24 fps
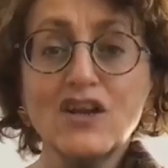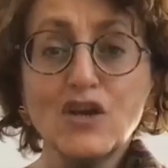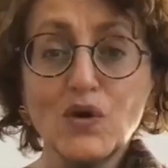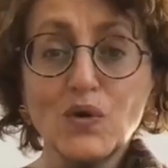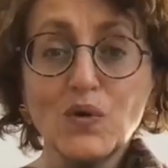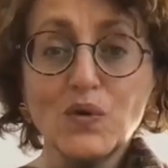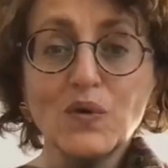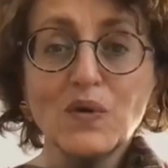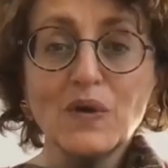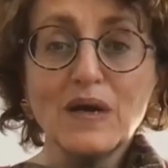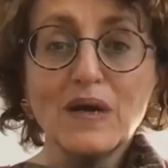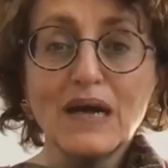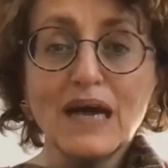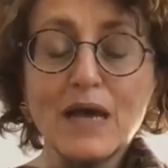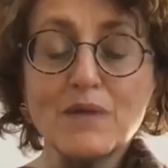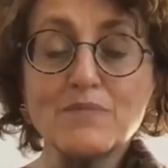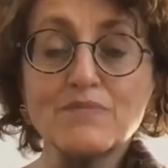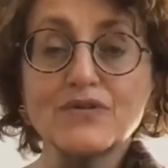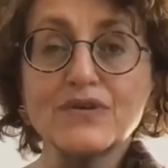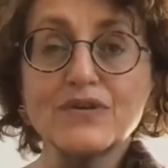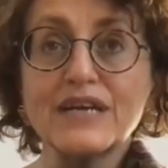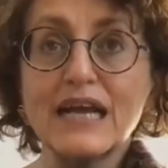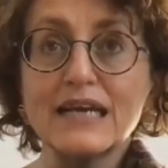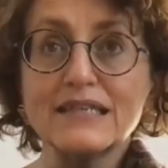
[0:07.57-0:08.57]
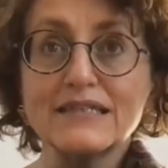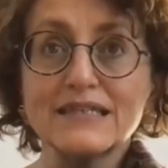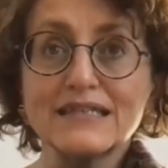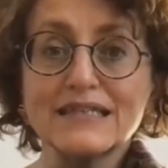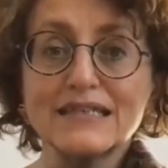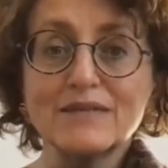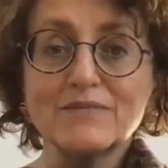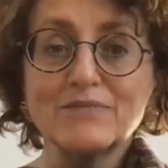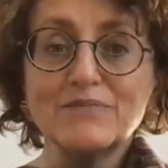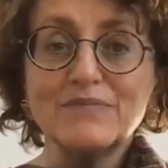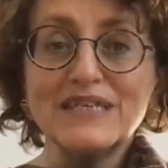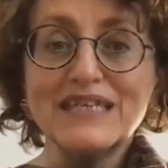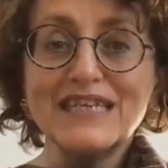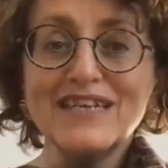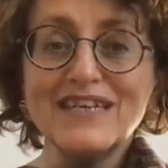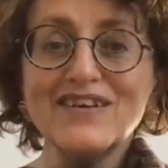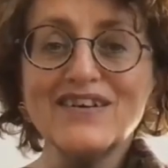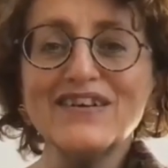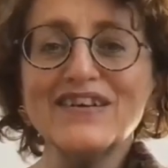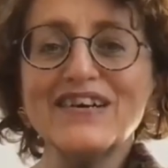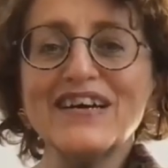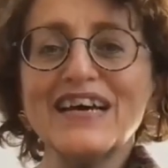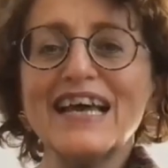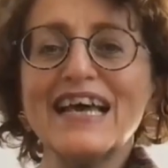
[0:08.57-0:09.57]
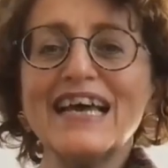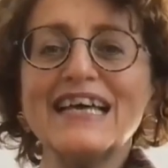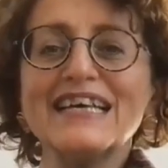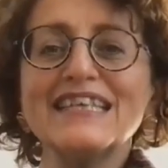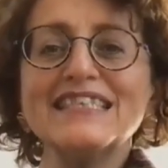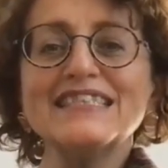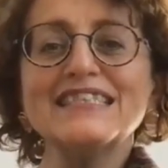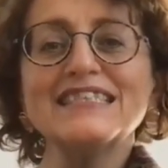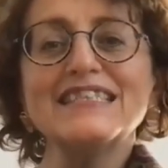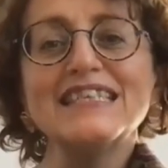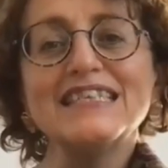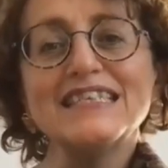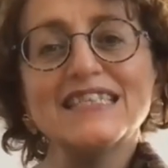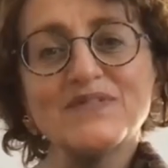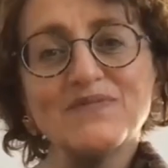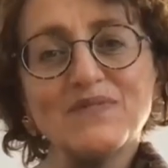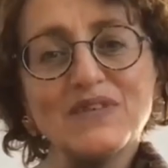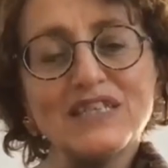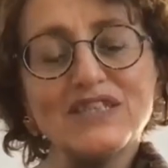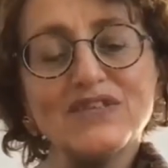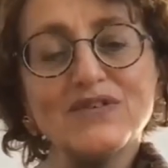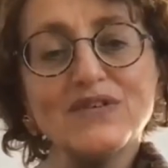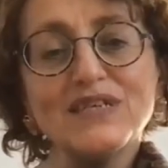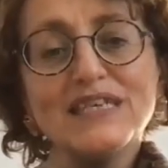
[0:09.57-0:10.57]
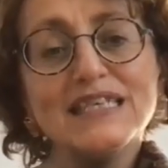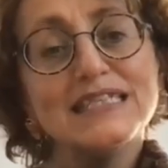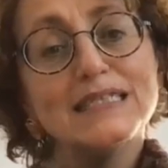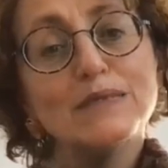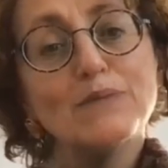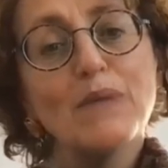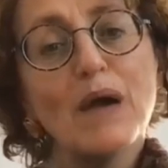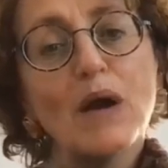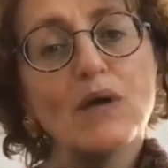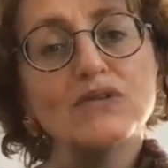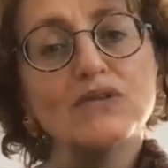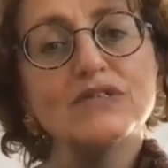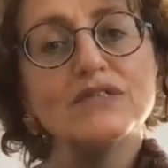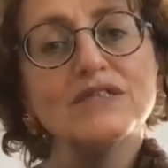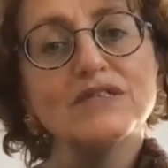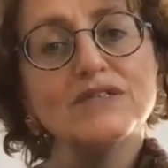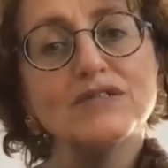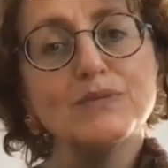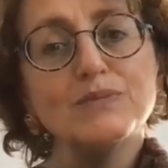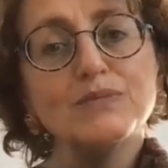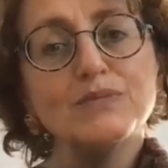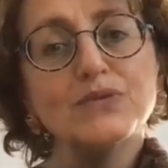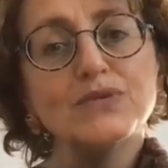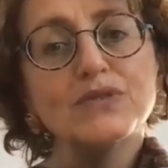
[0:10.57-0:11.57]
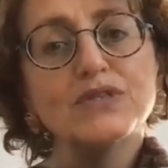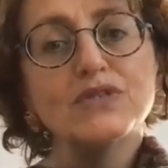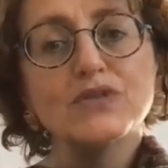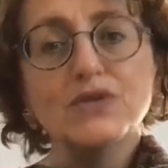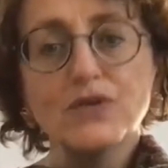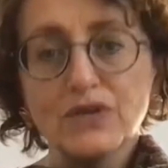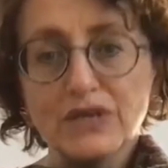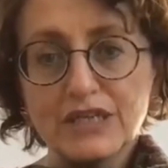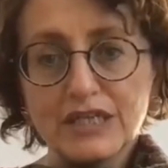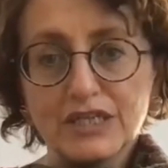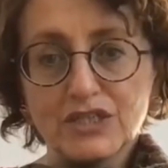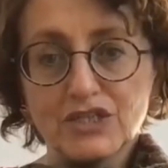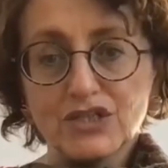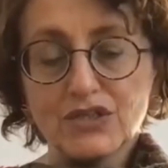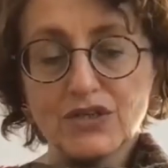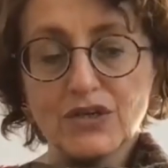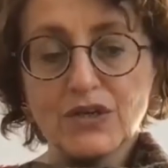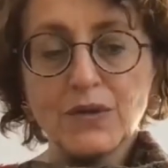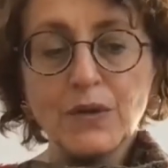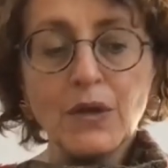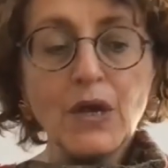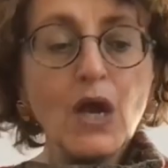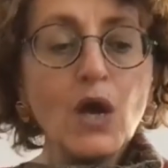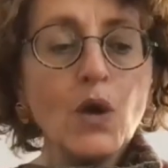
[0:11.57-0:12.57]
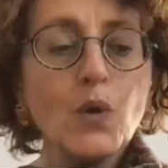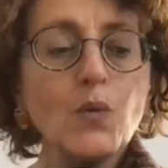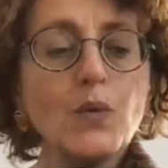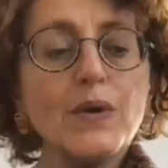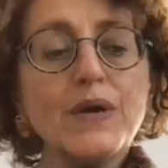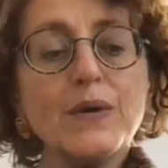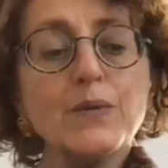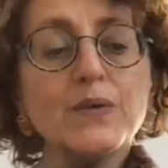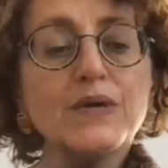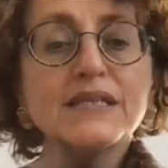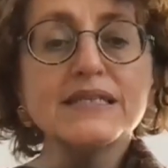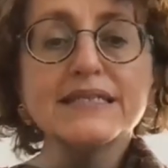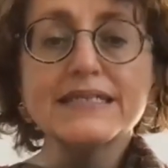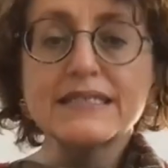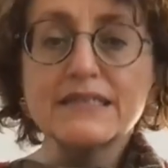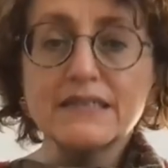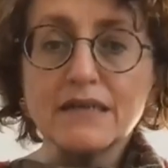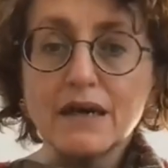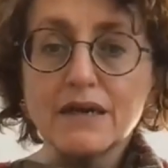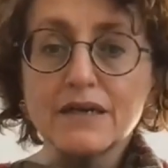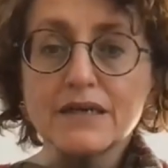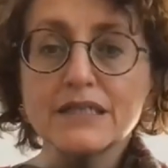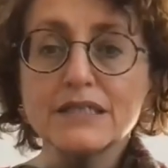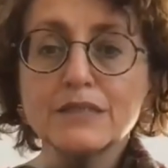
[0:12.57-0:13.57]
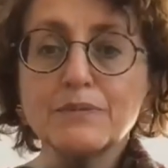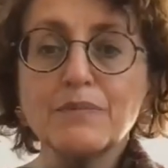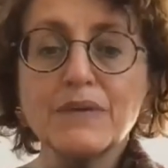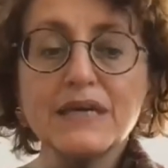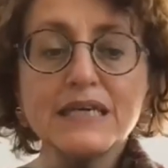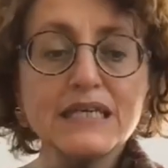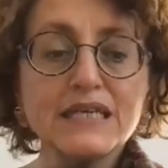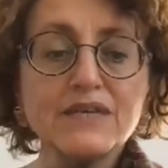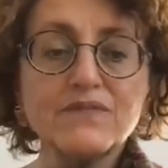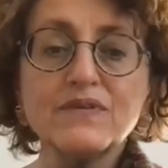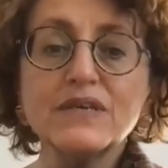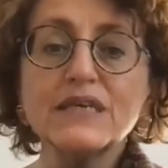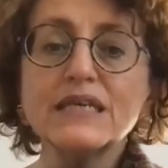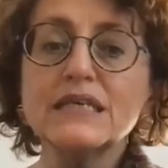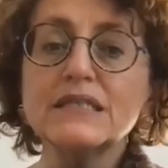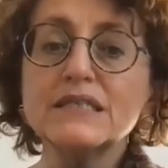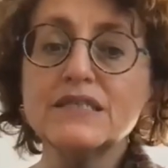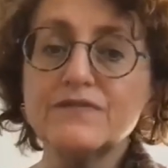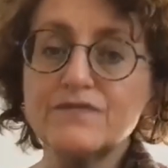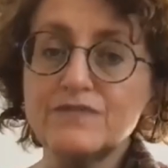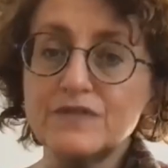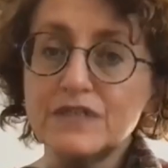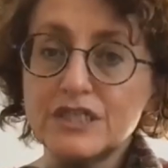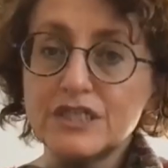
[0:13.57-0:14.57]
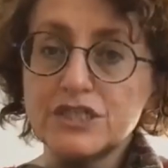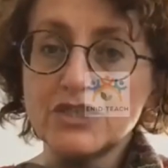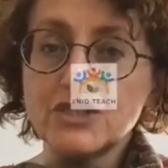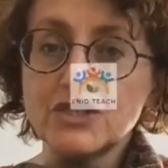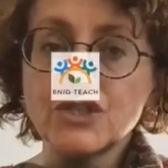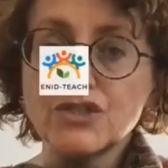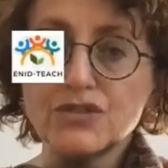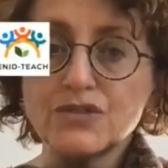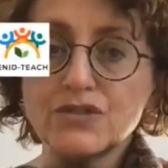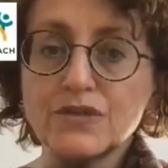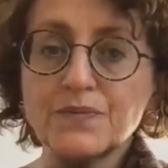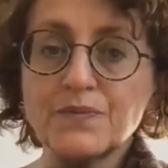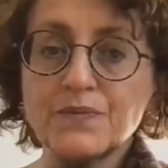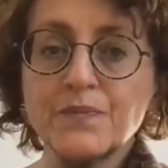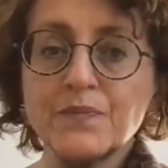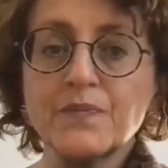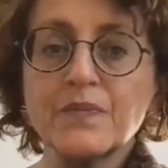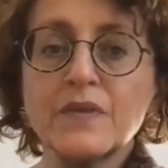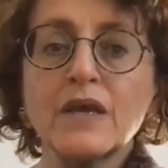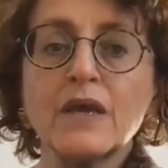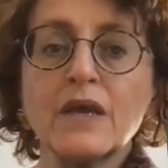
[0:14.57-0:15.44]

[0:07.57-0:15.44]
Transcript: Hello, I'm Renata Gambino, and this video is about distributed cognition. We will start by giving a definition.